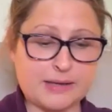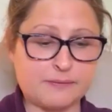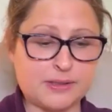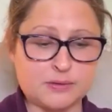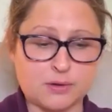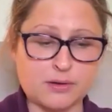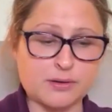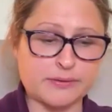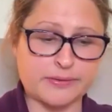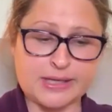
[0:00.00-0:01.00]
heavy
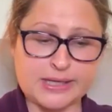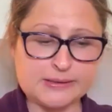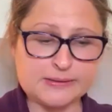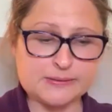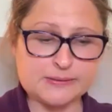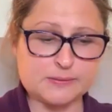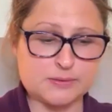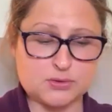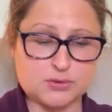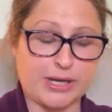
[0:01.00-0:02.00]
dark
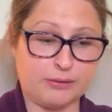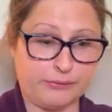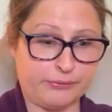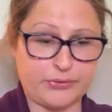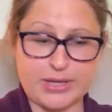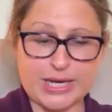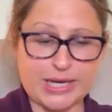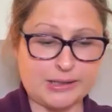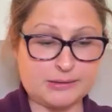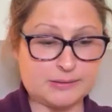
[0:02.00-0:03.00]
things, shadow
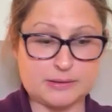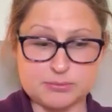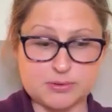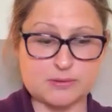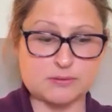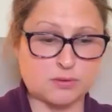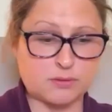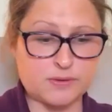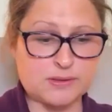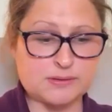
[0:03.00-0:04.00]
things up to the
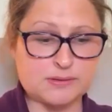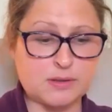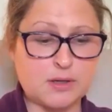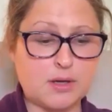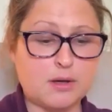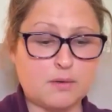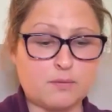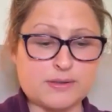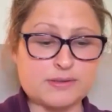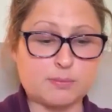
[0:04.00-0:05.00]
surface
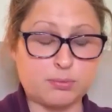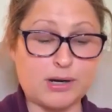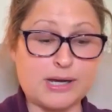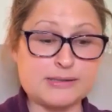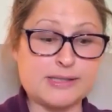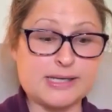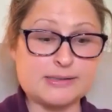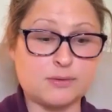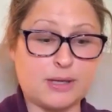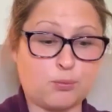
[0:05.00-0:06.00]
for us to
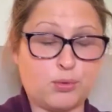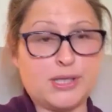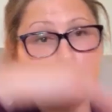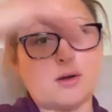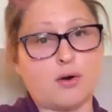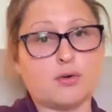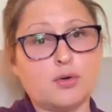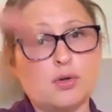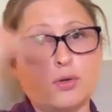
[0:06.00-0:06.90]
process, so that our